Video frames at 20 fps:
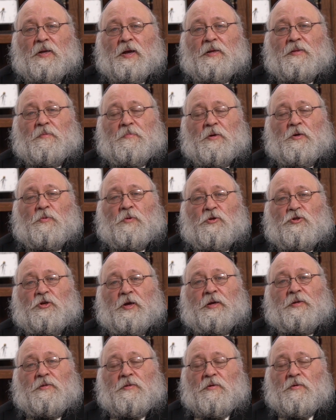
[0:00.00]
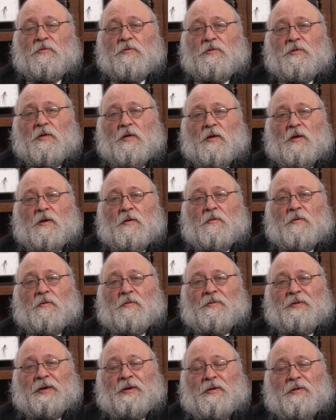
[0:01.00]
And the Midrash answers,
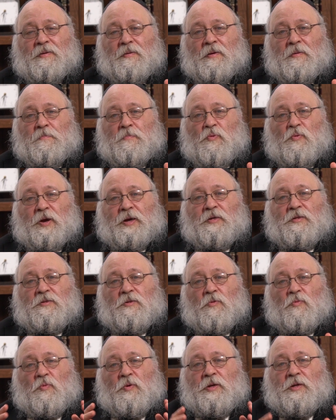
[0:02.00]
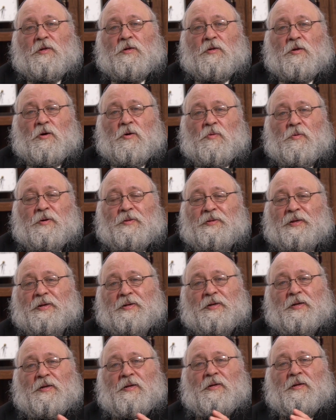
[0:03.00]
they embraced the written Torah, they
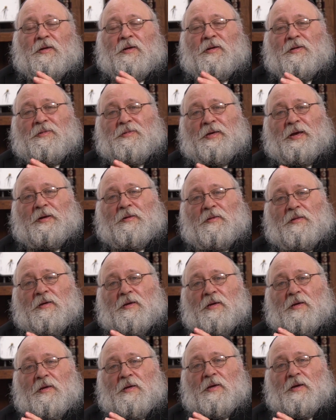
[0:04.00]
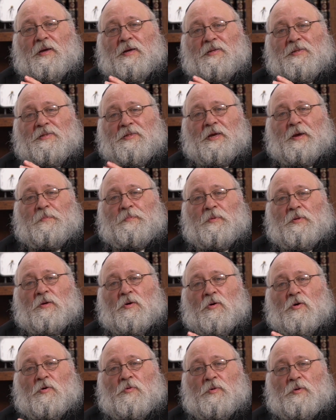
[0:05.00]
didn't exactly accept the
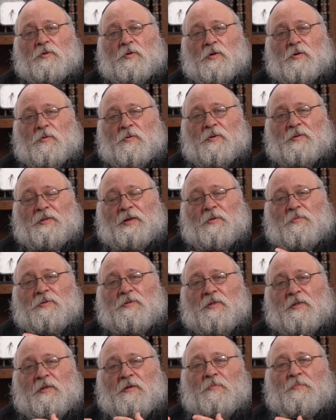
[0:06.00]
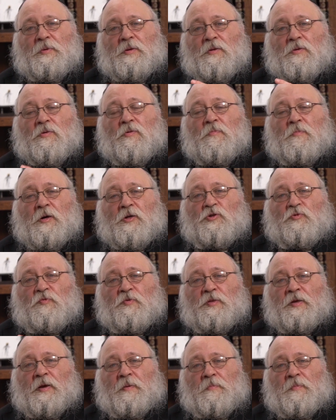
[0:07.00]
oral Torah. That was a little bit too much
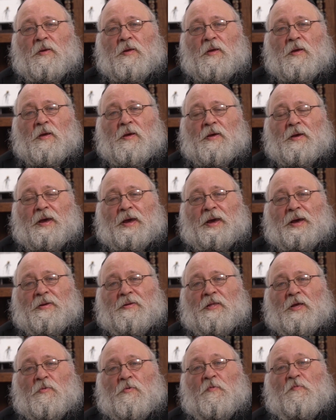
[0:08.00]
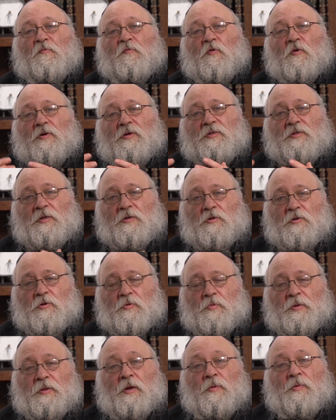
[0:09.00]
for them, and they were forced
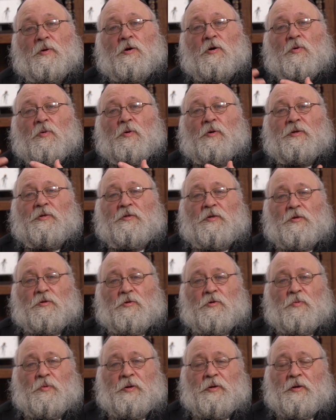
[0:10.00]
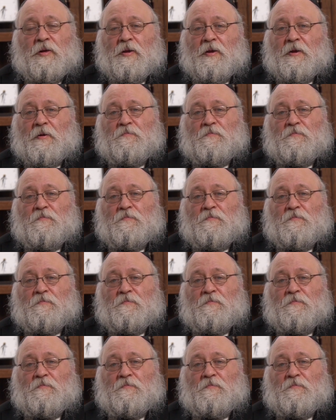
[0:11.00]
into it, they were coerced into it.